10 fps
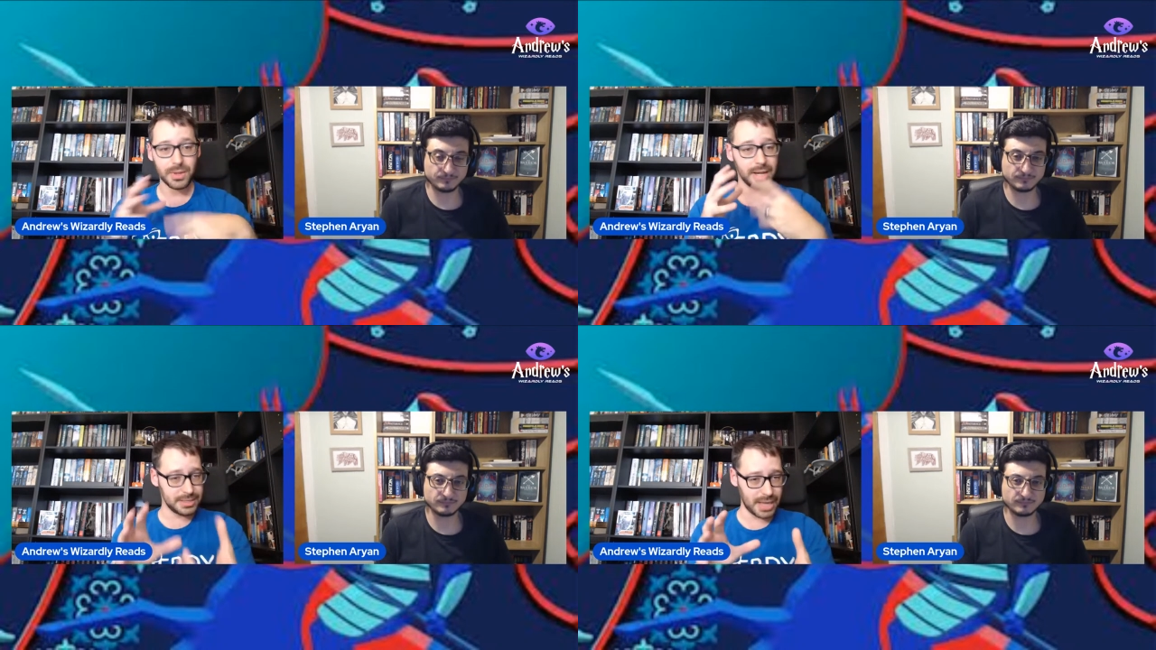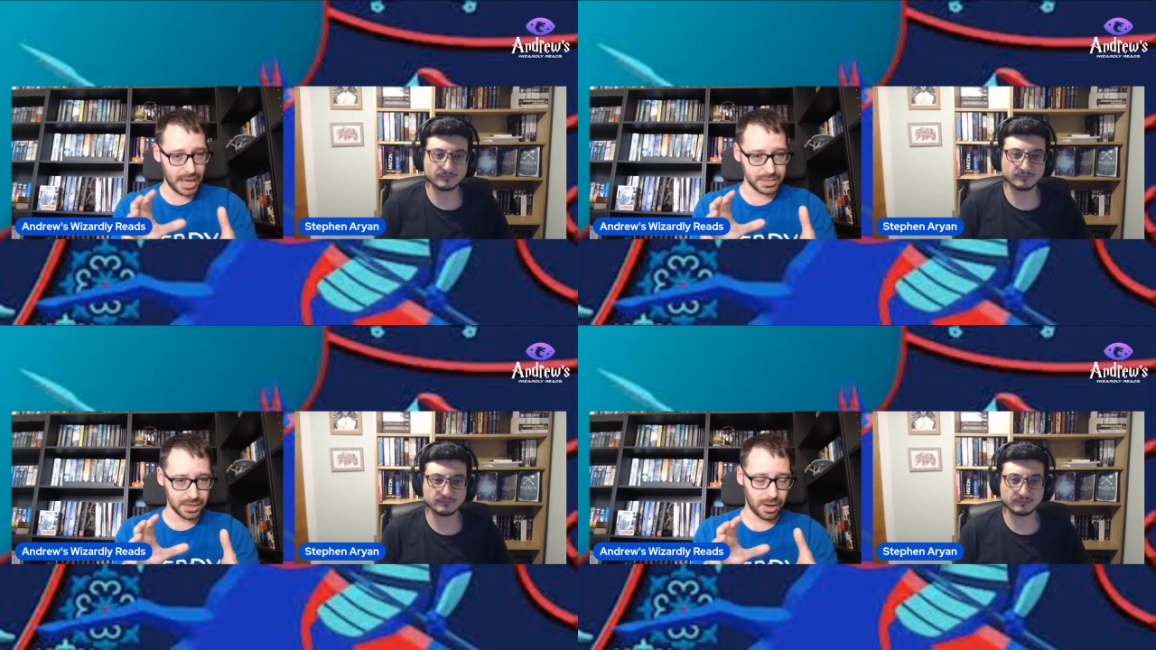Speaker 1: is
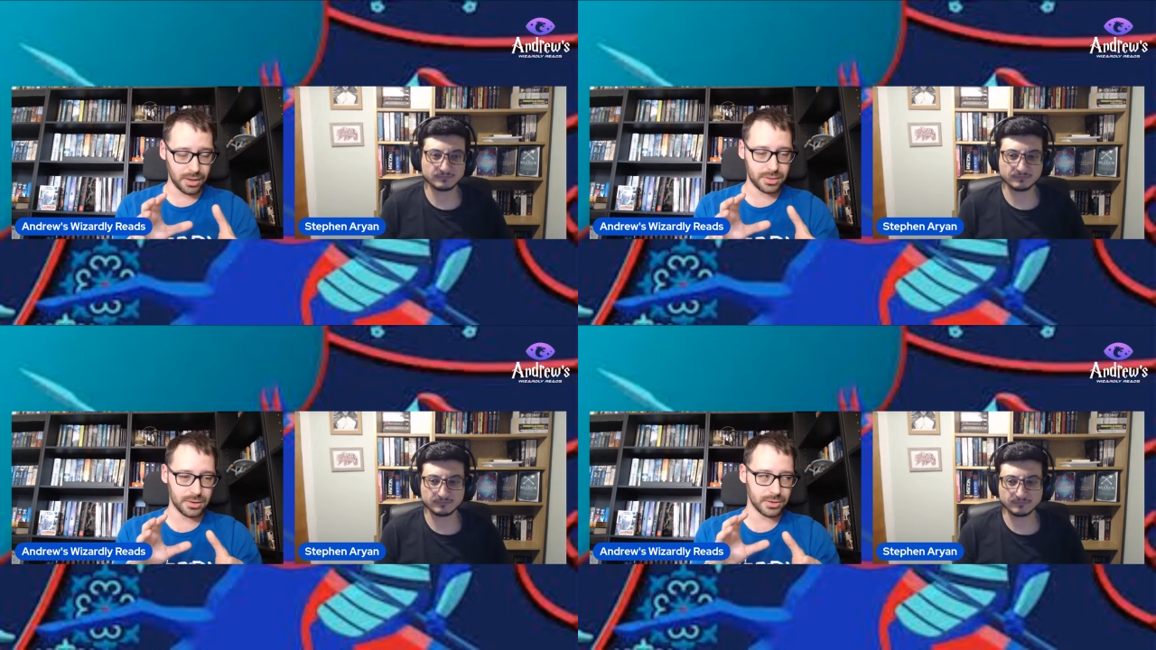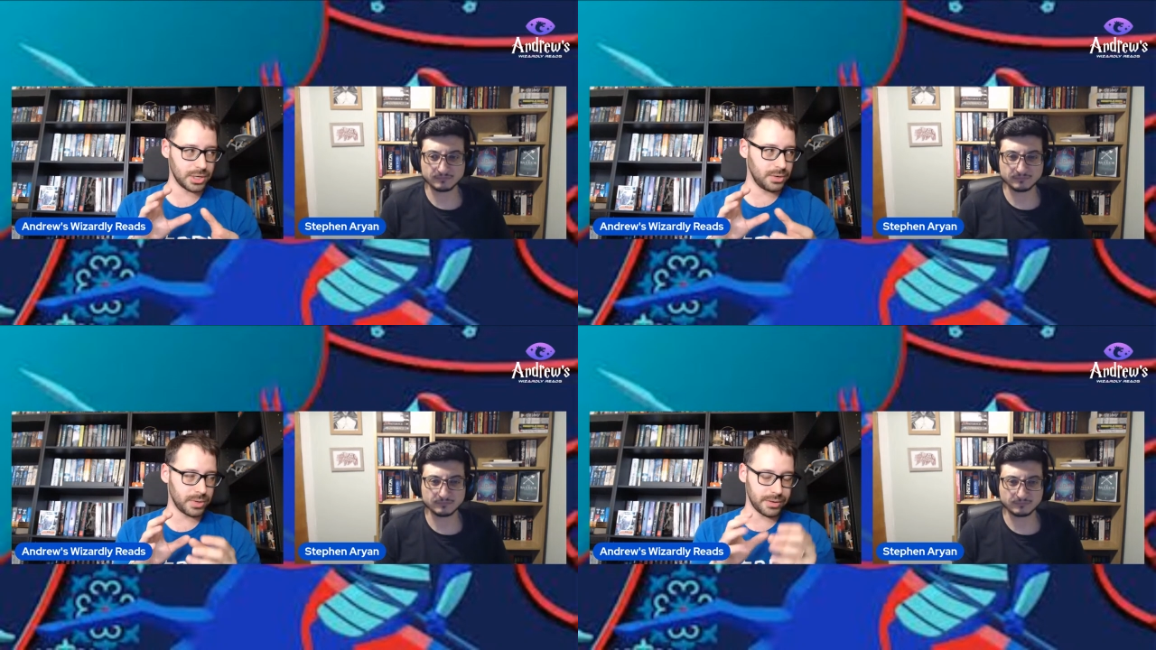as an author,
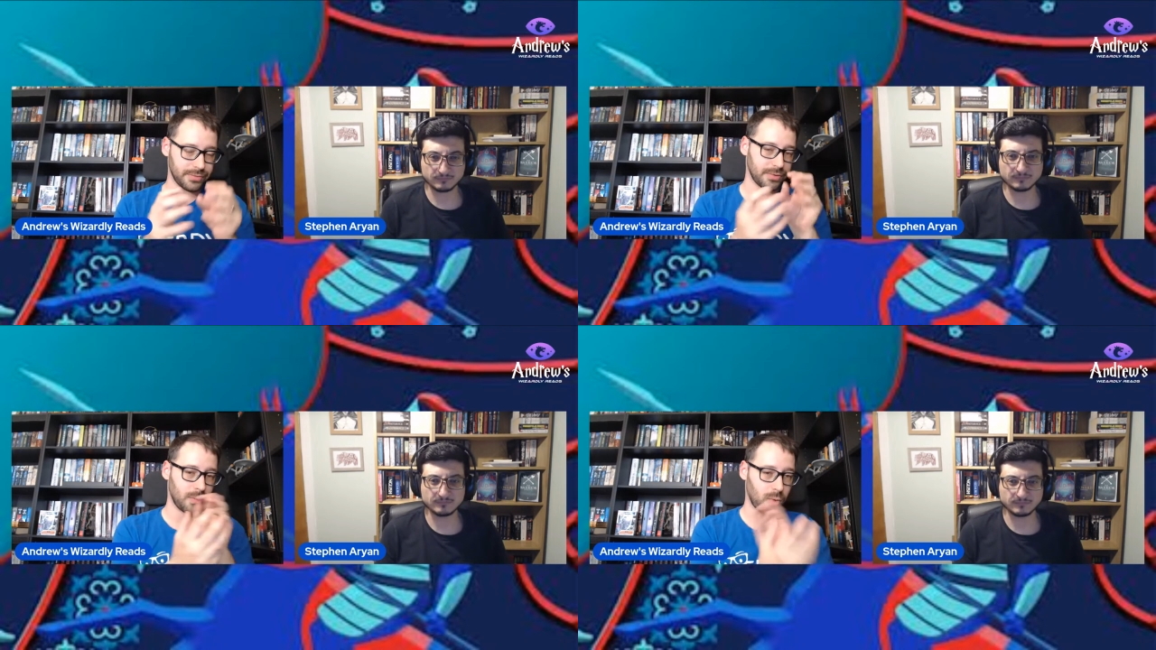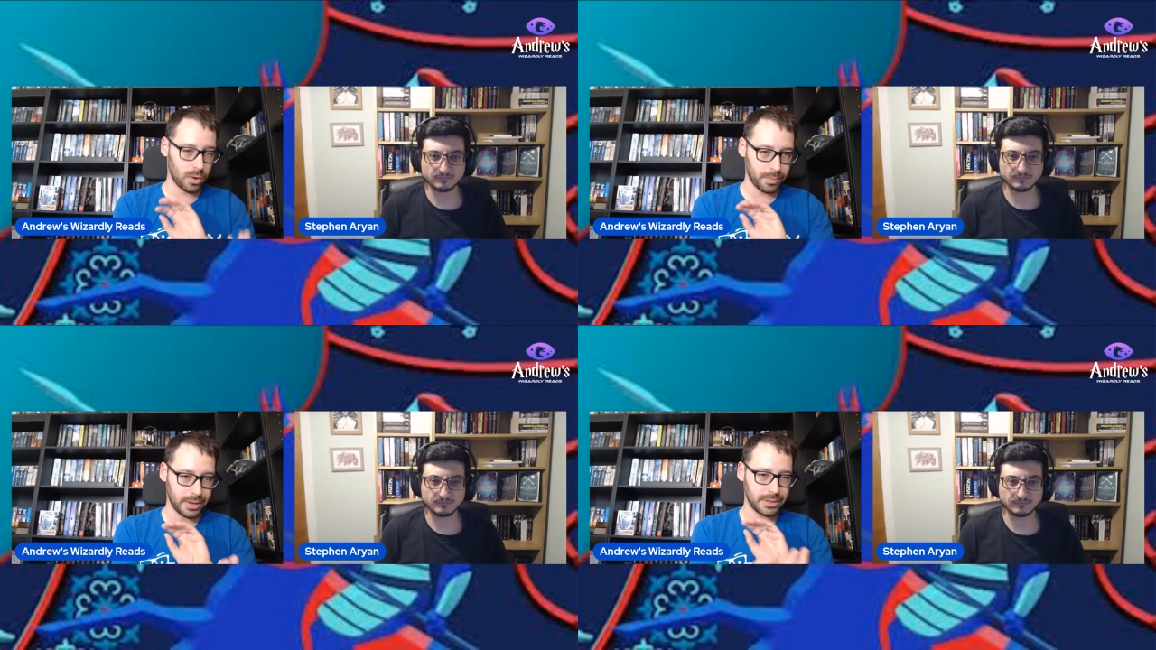you went from
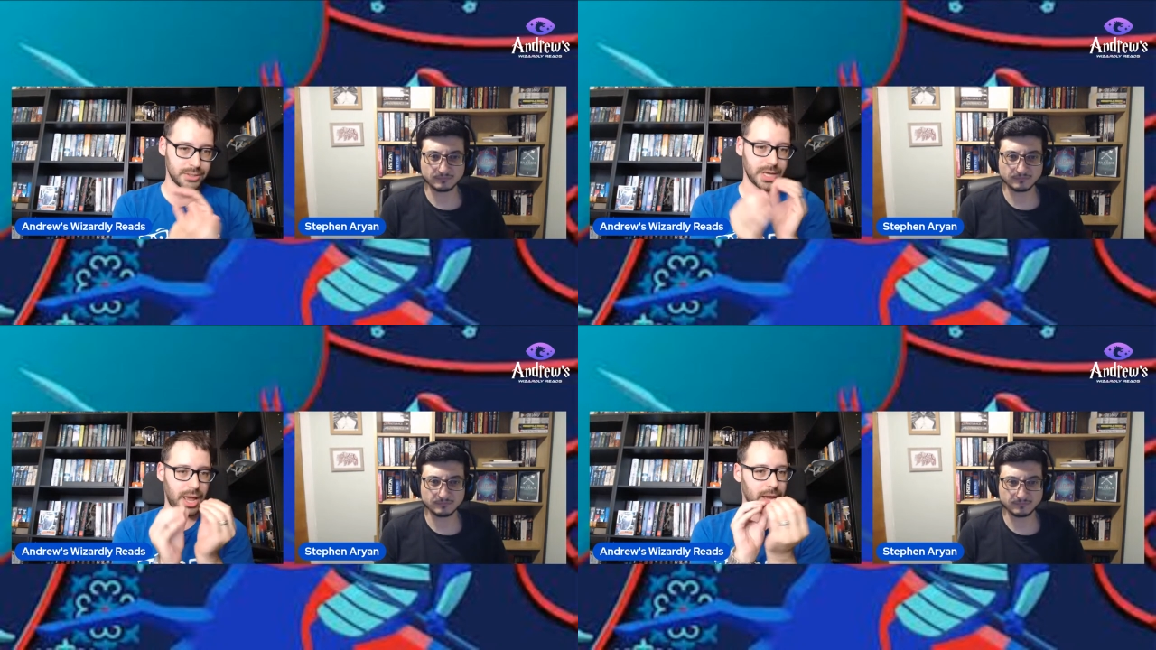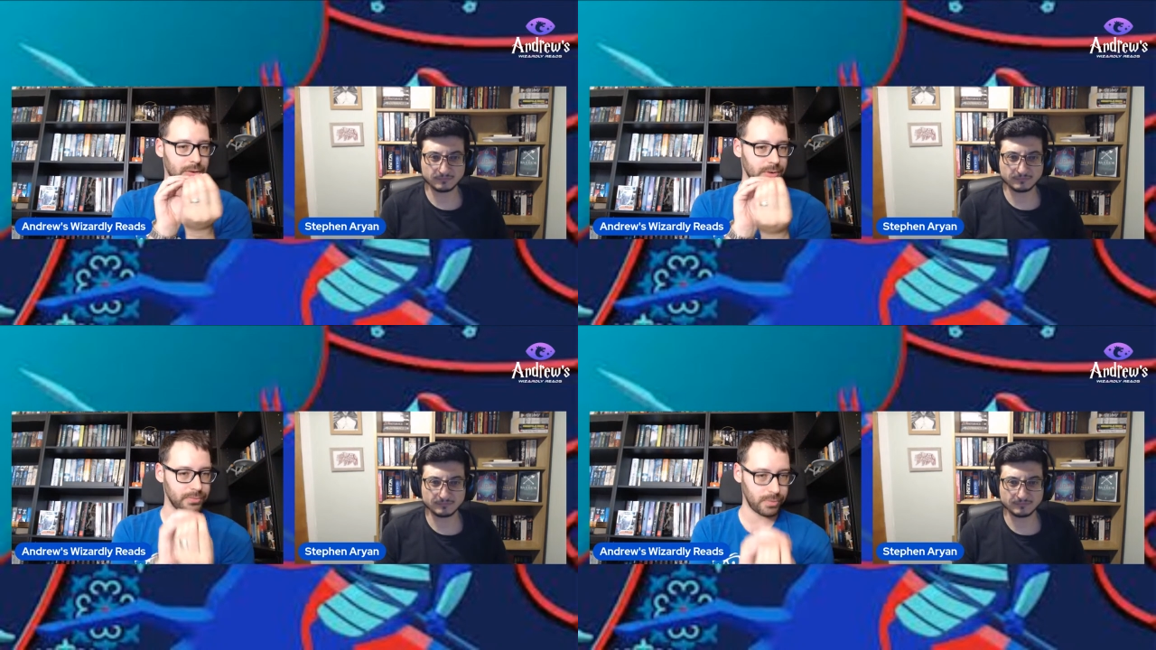Orbit to
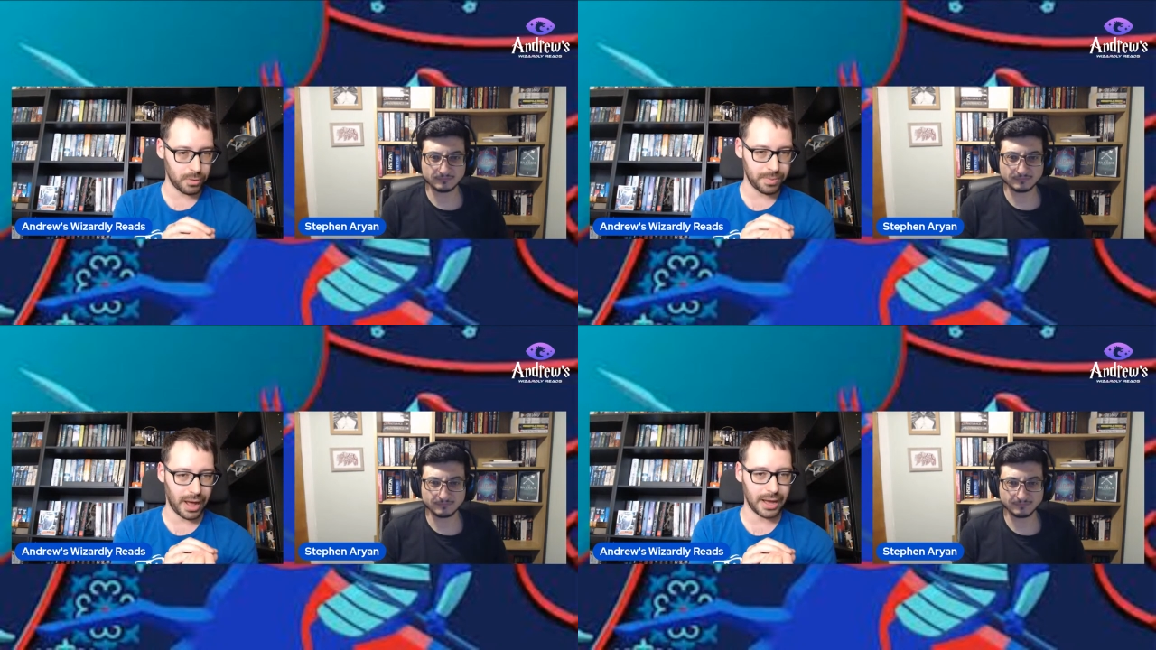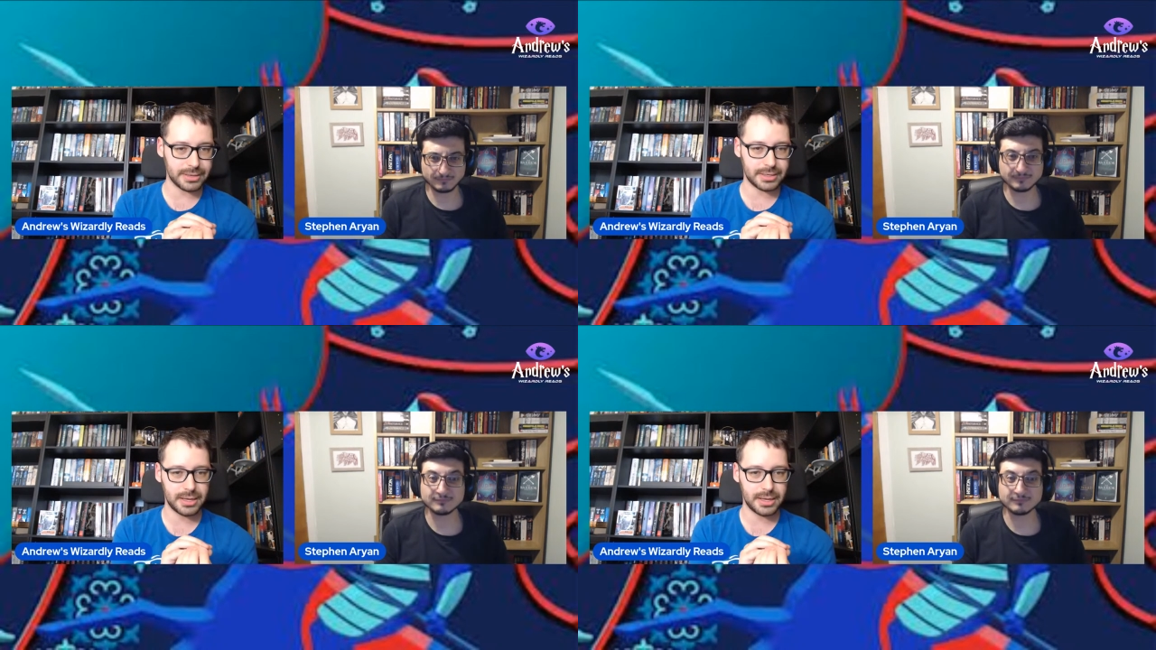Angry Robot.